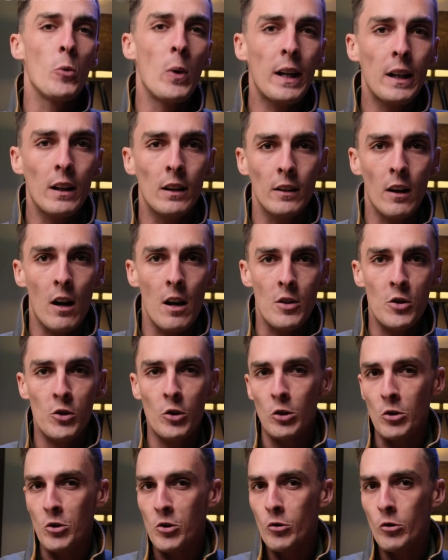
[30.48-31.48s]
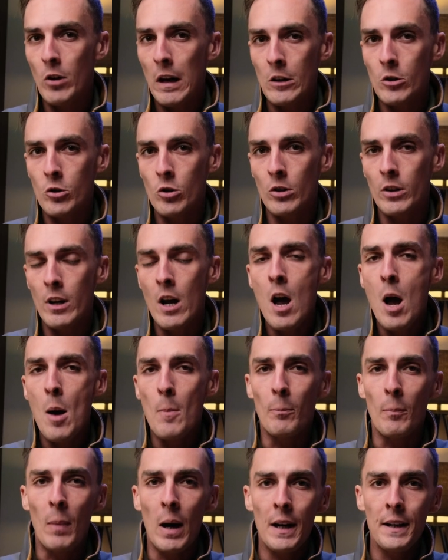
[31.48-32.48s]
recognized construction,
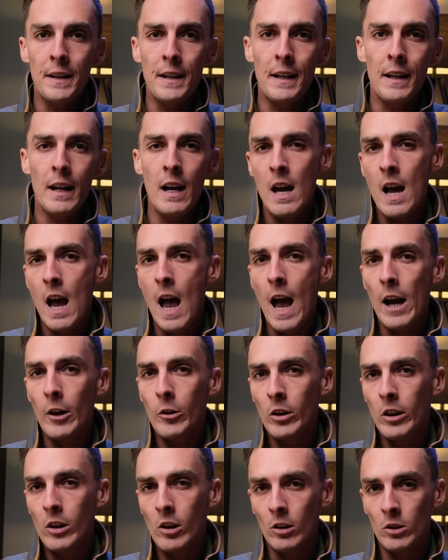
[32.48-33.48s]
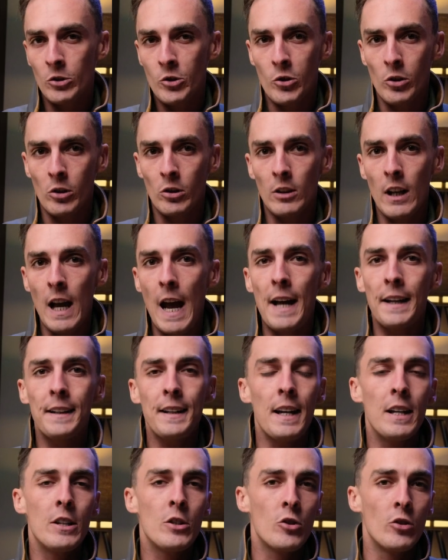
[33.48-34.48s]
mining, agricultural and
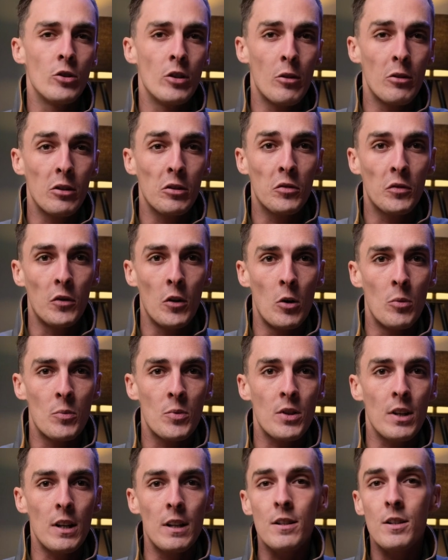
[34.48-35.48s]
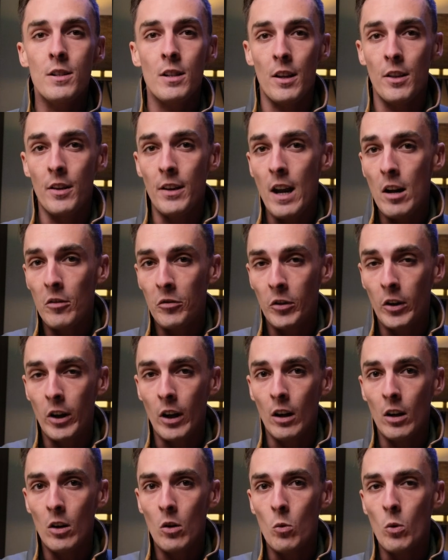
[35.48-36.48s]
engineering firms in Southern
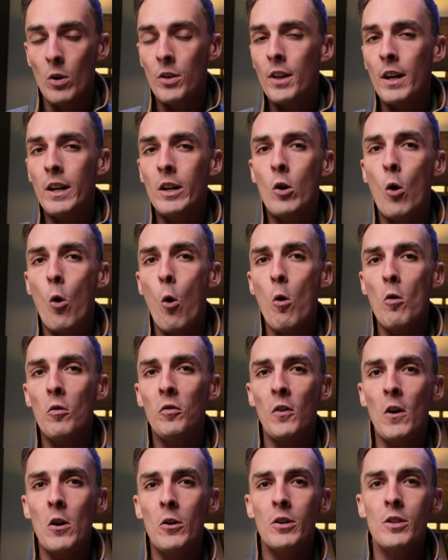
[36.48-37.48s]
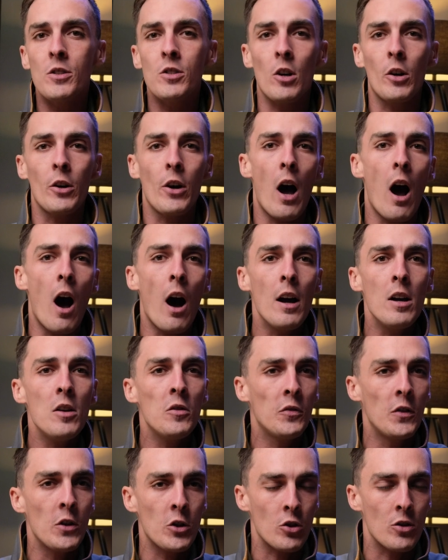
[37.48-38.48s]
Africa, with a core focus on high
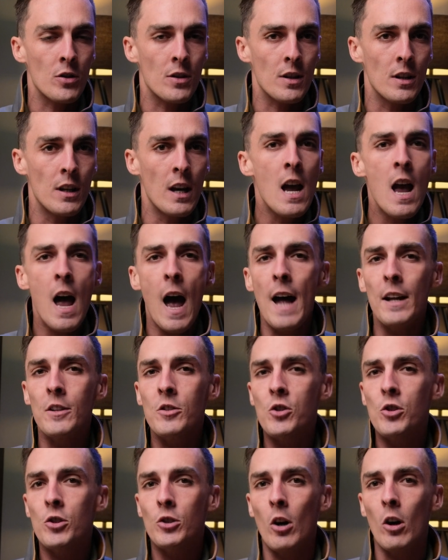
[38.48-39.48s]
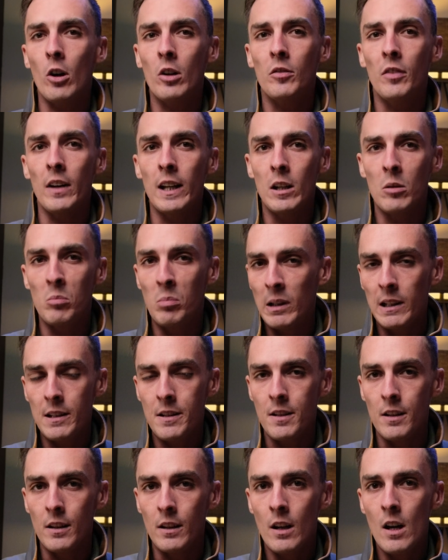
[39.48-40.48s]
efficiency and stock
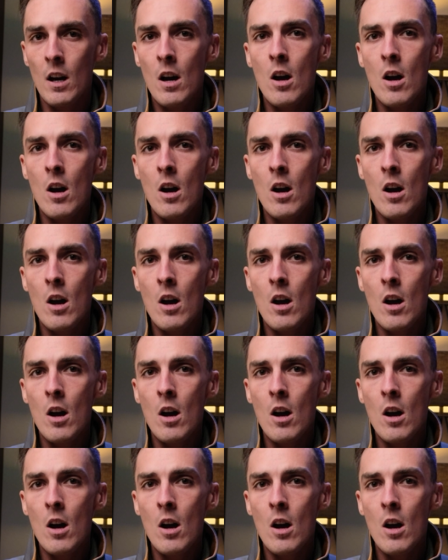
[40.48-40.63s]
availability,